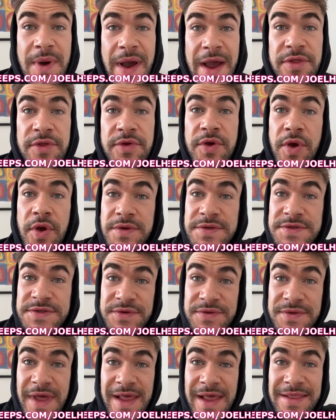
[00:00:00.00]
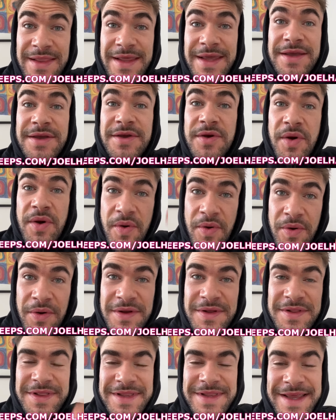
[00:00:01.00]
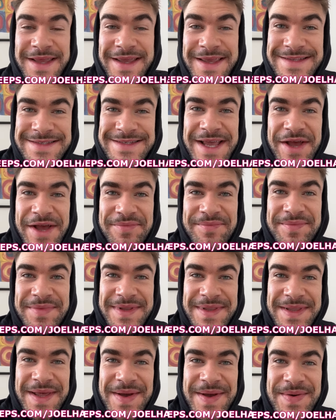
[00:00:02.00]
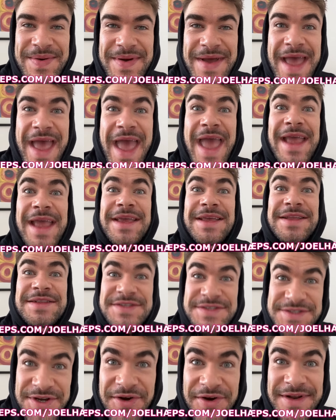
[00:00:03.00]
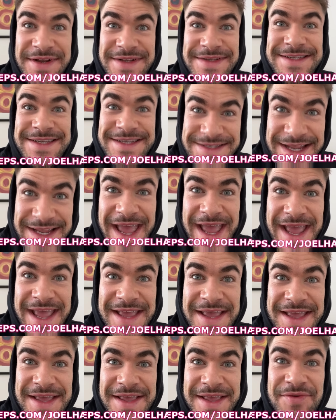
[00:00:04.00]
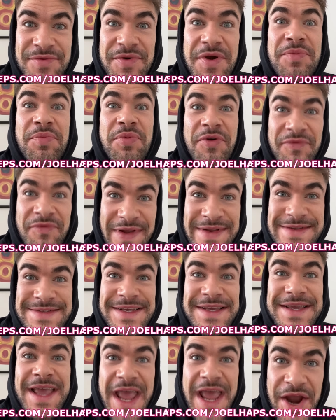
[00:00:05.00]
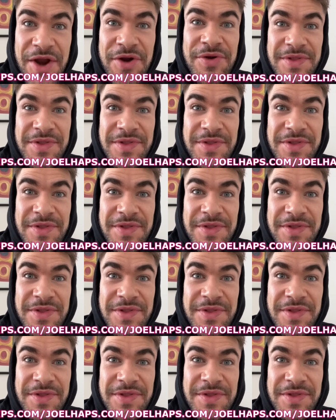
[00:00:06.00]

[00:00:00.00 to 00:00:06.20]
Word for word: either go to that link or click it down below and get started today in preventing hair